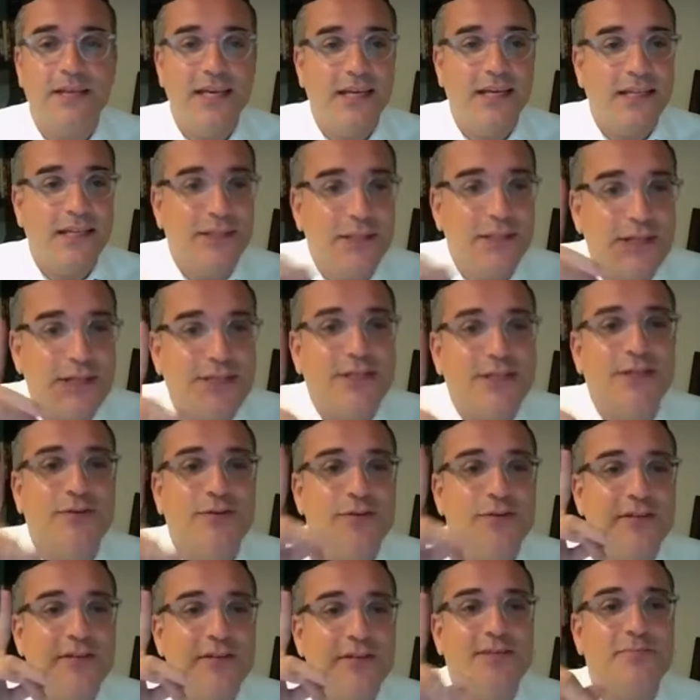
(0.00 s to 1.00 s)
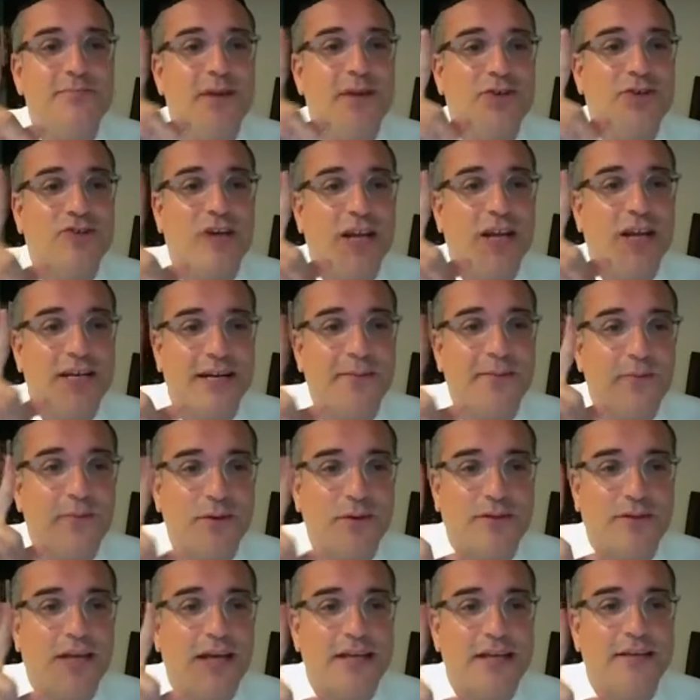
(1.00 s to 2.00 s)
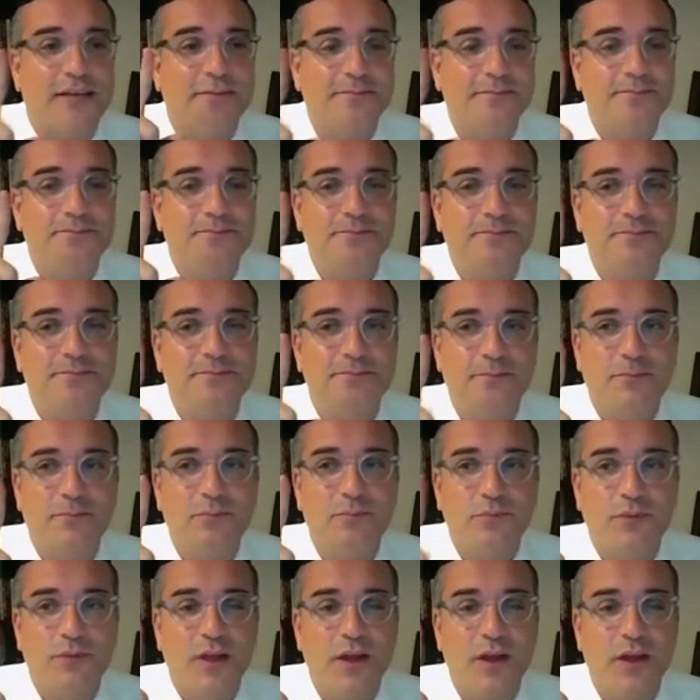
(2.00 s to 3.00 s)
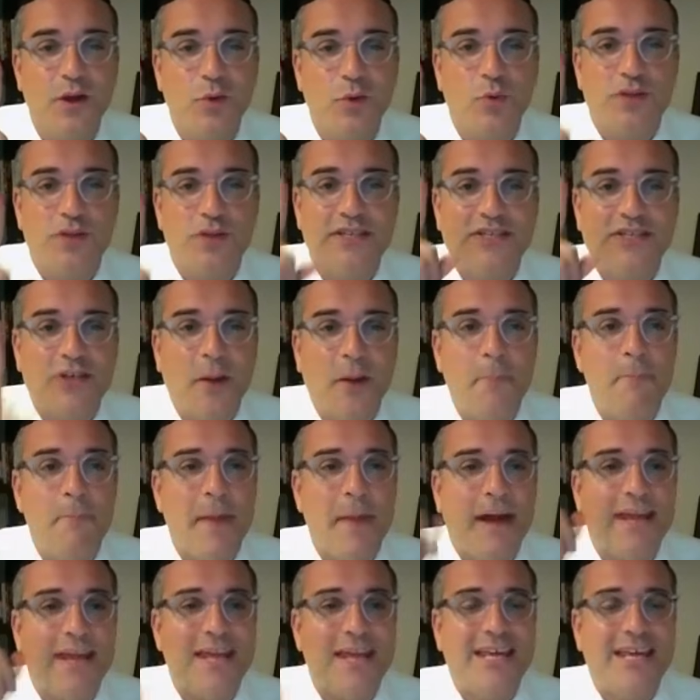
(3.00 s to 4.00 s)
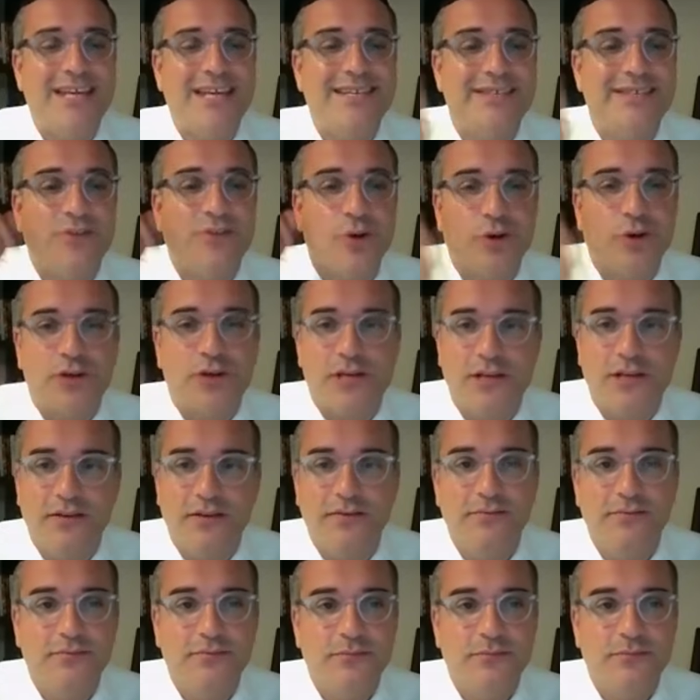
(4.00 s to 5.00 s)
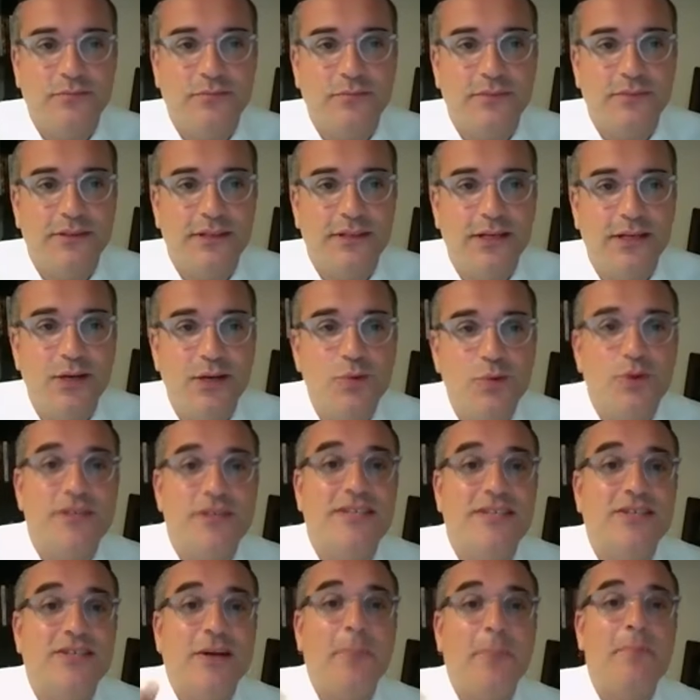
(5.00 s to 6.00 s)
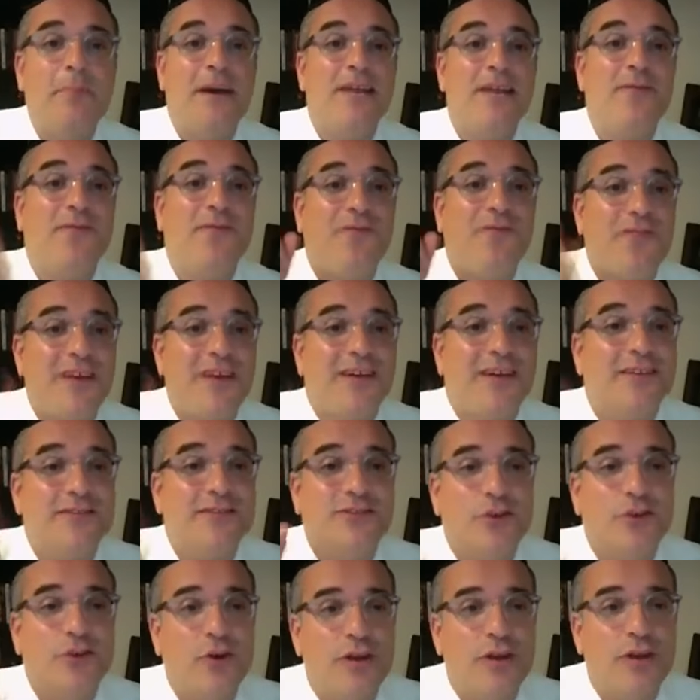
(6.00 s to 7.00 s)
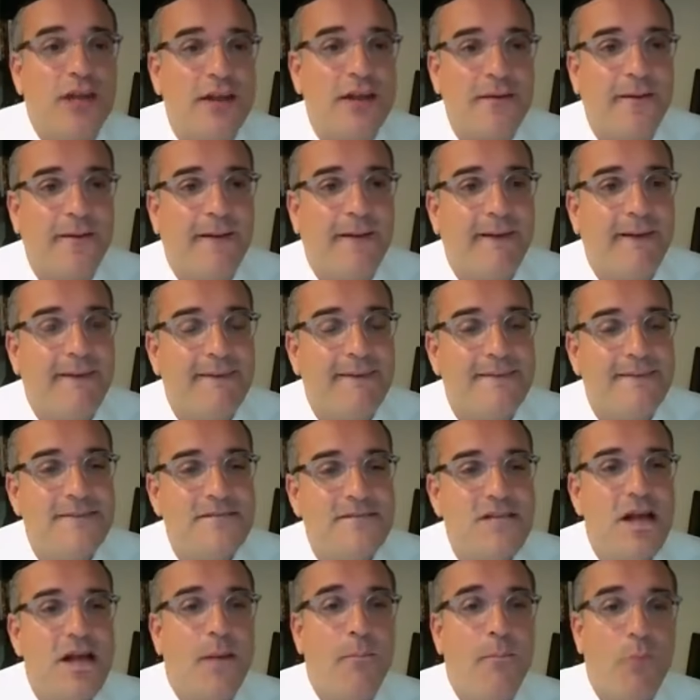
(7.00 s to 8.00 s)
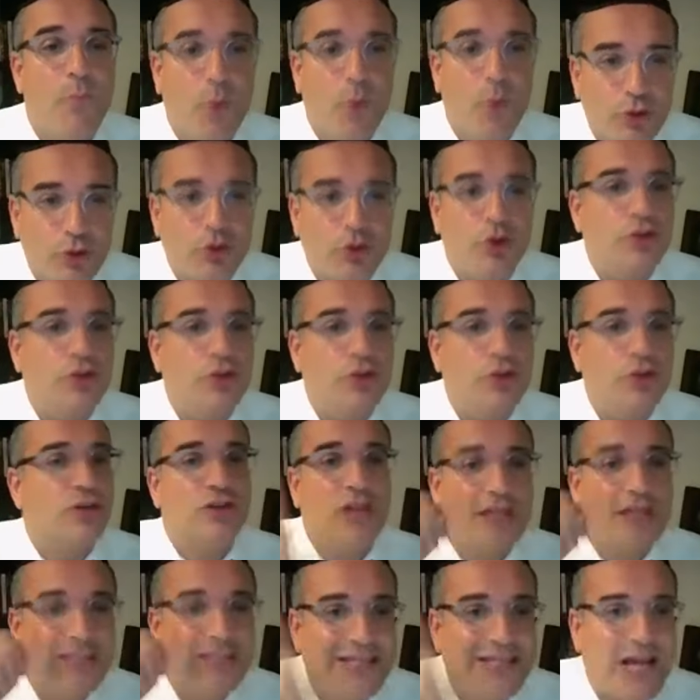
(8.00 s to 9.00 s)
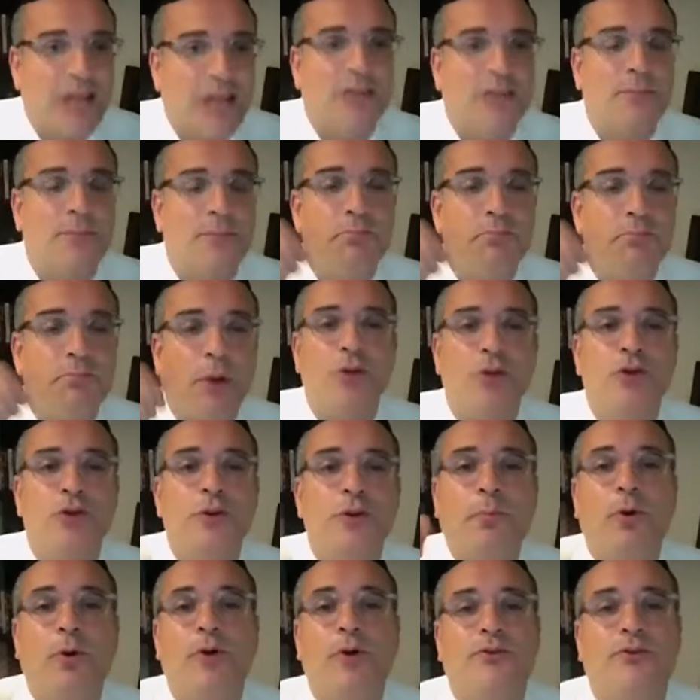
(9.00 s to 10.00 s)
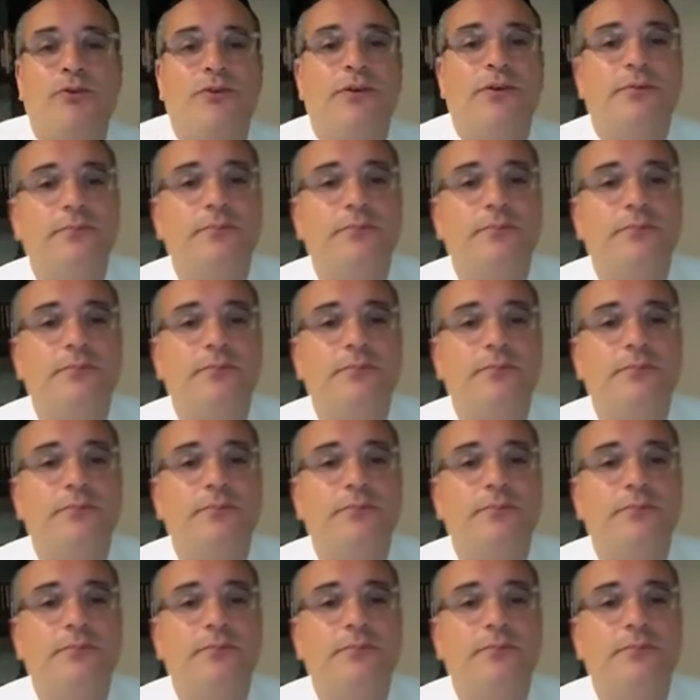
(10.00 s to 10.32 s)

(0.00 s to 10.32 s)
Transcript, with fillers: Listen to this mashal, Rabotai. When somebody is dirty, when somebody feels dirty, more dirt does not bother the person.